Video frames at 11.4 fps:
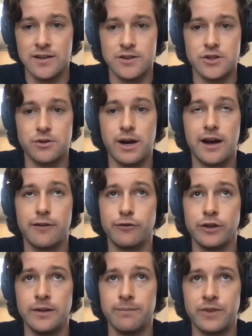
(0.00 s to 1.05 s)
So you have
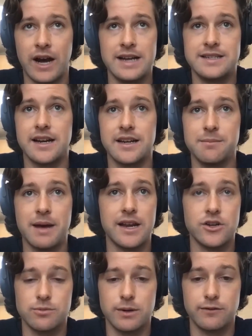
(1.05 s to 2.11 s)
identity
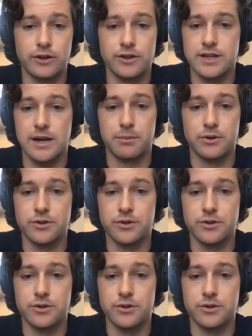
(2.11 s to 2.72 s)
management, for example.